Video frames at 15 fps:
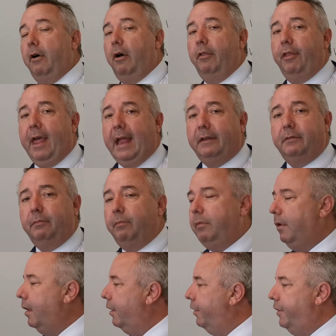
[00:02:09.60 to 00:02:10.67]
On that,
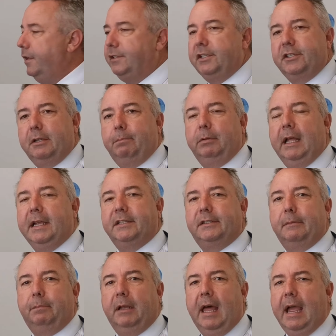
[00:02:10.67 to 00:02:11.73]
this is the place
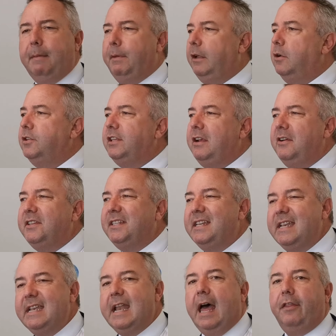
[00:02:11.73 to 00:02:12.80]
to play because there is
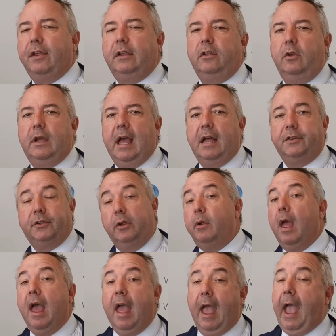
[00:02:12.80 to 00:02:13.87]
nothing you can't
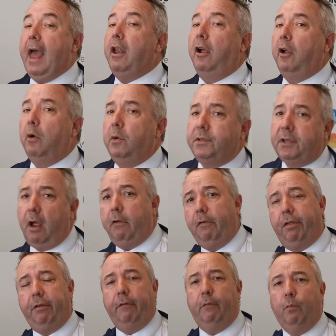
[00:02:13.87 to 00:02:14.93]
do. And I also
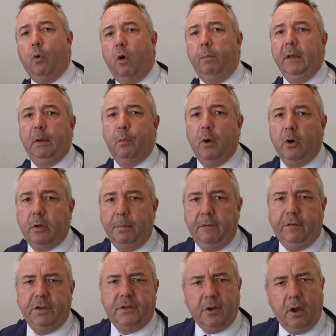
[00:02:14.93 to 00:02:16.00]
warmly welcome,
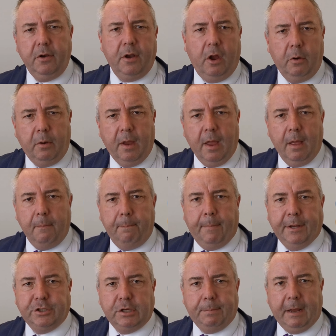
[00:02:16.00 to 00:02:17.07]
if you don't know
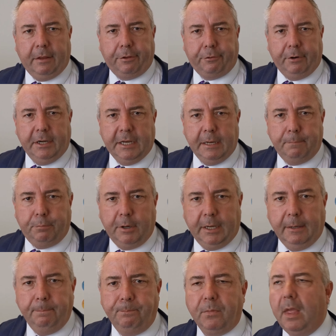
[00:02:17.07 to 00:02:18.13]
much about 3D
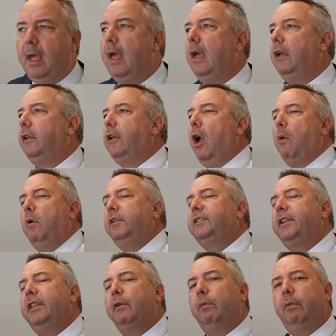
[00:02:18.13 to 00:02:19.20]
printing, go
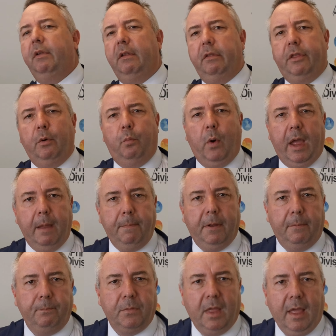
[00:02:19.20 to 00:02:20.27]
onto the web
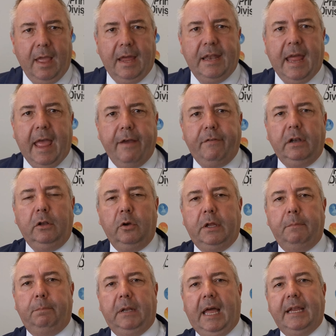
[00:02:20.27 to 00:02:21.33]
and have a
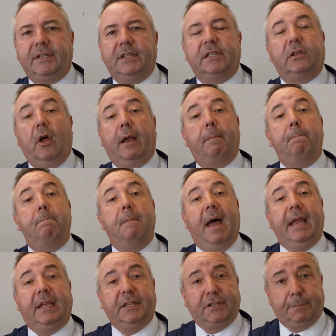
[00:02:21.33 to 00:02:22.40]
look at places like
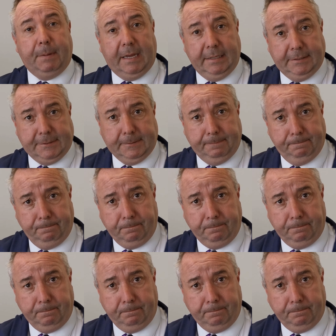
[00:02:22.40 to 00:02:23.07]
Makerspace.